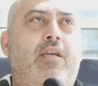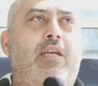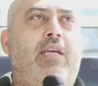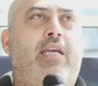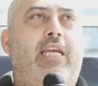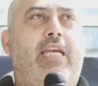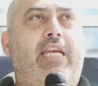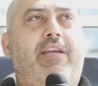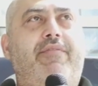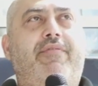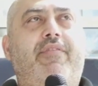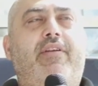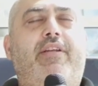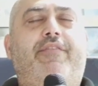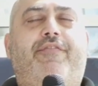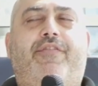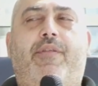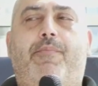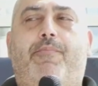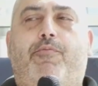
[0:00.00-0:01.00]
even
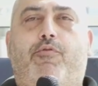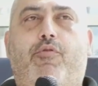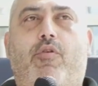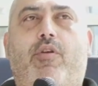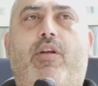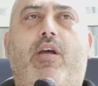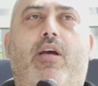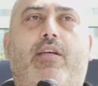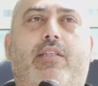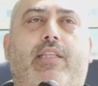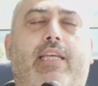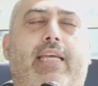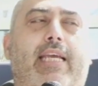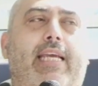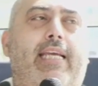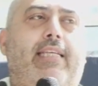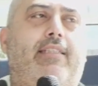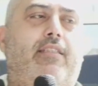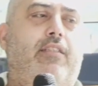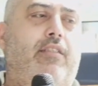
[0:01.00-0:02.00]
if the product
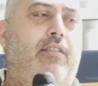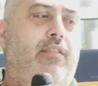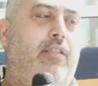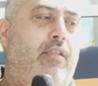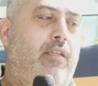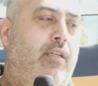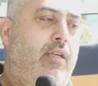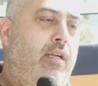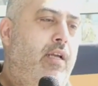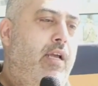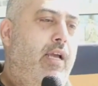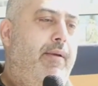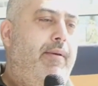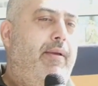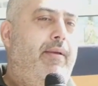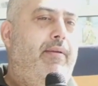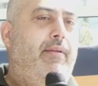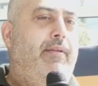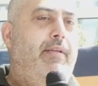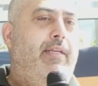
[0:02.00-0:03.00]
isn't
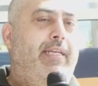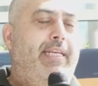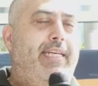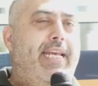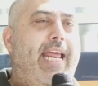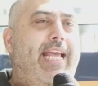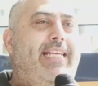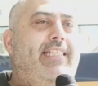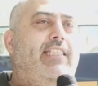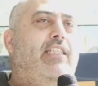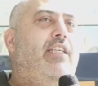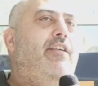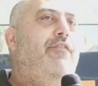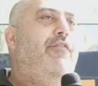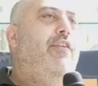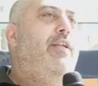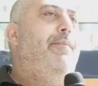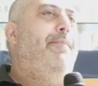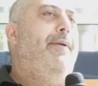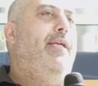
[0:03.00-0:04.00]

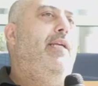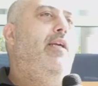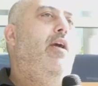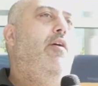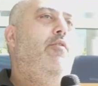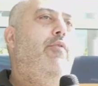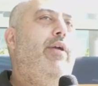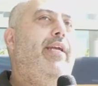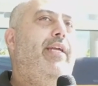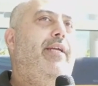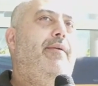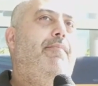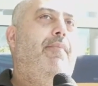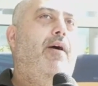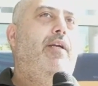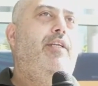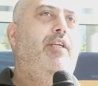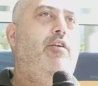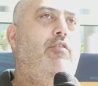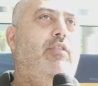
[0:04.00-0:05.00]
natively PoE, by
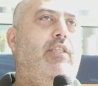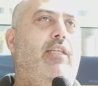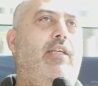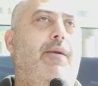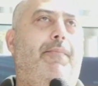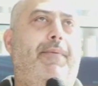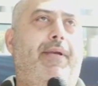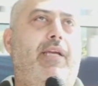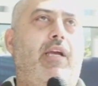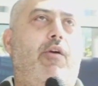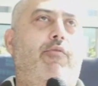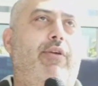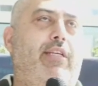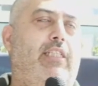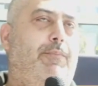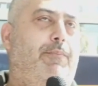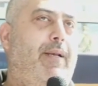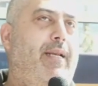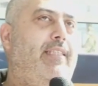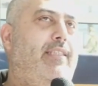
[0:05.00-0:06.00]
using a PoE
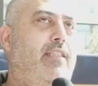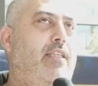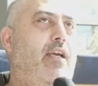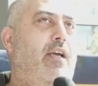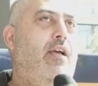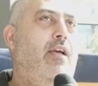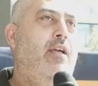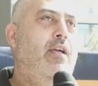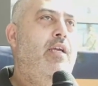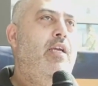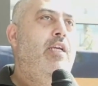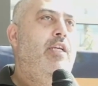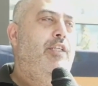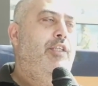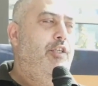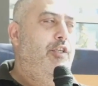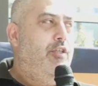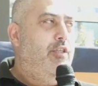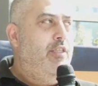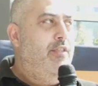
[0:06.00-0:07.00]
splitter,
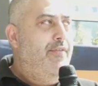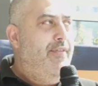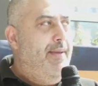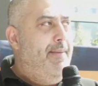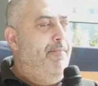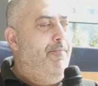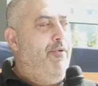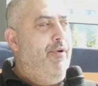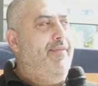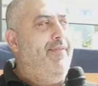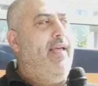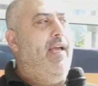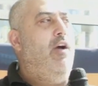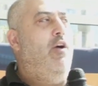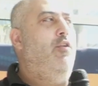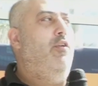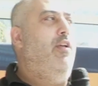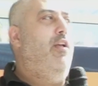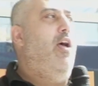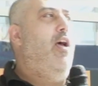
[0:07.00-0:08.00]
you can then bring that
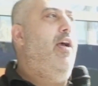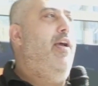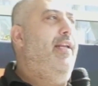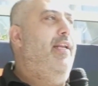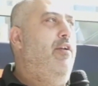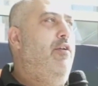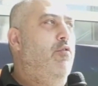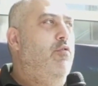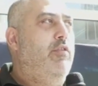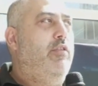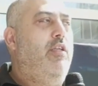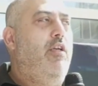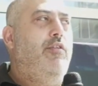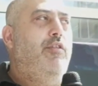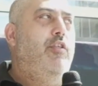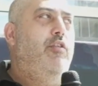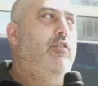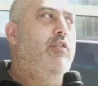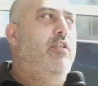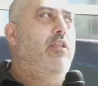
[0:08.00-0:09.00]
online and also
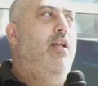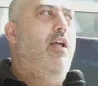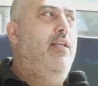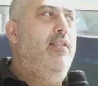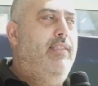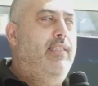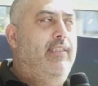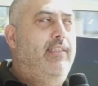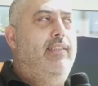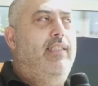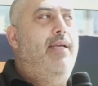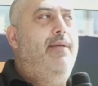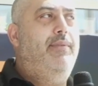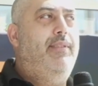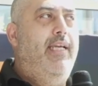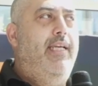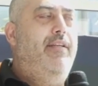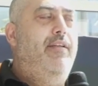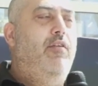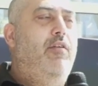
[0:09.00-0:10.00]
utilize the same
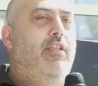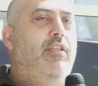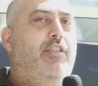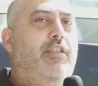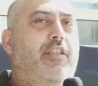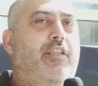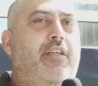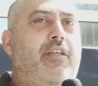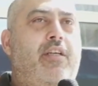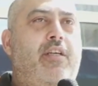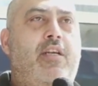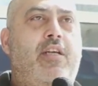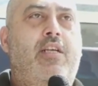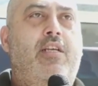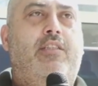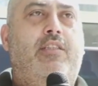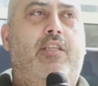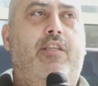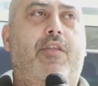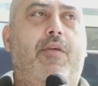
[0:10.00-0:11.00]
technology.
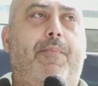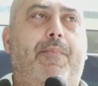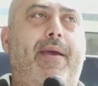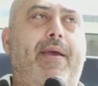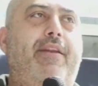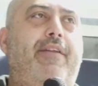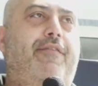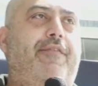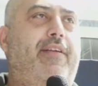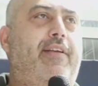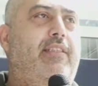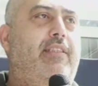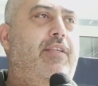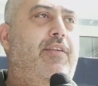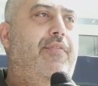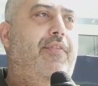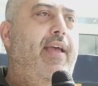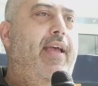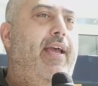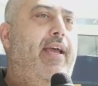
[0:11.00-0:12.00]
So the benefits are
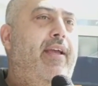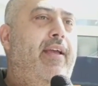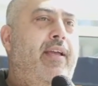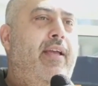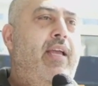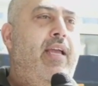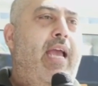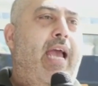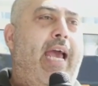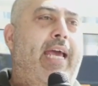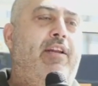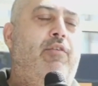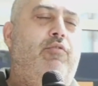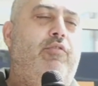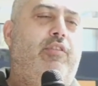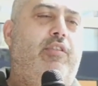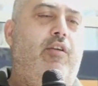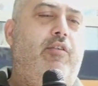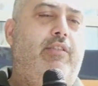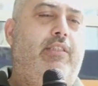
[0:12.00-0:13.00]
there. And
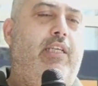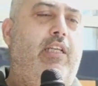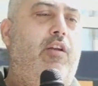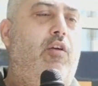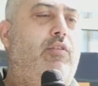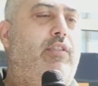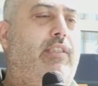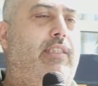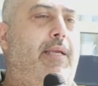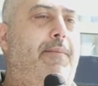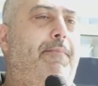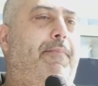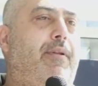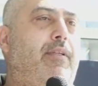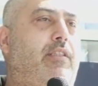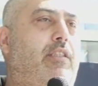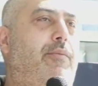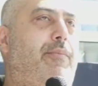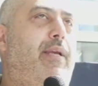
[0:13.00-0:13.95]
also, it's a lot simpler to be